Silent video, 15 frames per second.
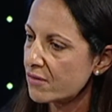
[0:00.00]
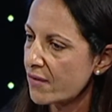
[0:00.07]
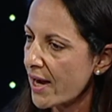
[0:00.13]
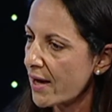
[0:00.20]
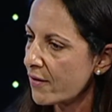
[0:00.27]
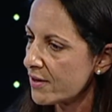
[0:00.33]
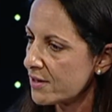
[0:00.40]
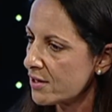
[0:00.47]
of
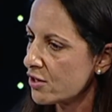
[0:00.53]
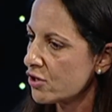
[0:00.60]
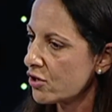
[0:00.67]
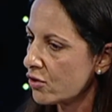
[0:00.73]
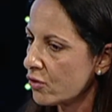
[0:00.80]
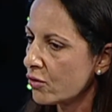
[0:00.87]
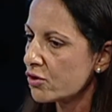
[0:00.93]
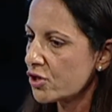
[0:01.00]
heritage
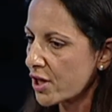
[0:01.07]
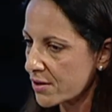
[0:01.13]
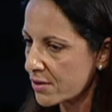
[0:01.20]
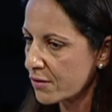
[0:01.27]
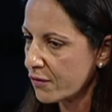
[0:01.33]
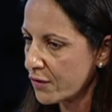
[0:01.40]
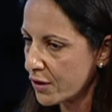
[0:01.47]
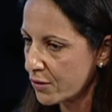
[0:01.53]
and not
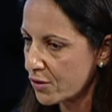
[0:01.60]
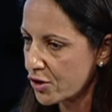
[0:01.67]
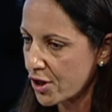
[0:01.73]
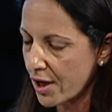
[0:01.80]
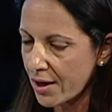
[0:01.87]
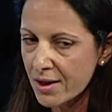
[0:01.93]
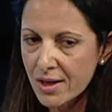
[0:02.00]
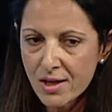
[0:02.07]
just the
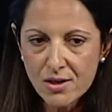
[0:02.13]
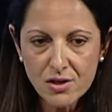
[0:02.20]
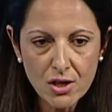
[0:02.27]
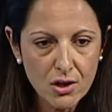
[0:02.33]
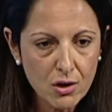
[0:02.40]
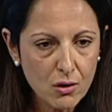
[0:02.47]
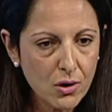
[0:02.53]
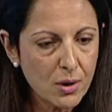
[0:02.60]
future. So
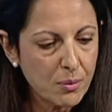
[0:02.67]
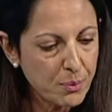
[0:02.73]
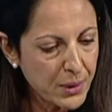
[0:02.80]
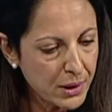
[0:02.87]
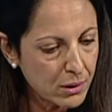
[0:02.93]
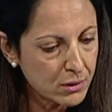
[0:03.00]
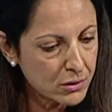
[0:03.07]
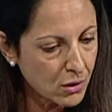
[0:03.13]
you've got to
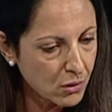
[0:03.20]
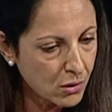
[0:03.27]
build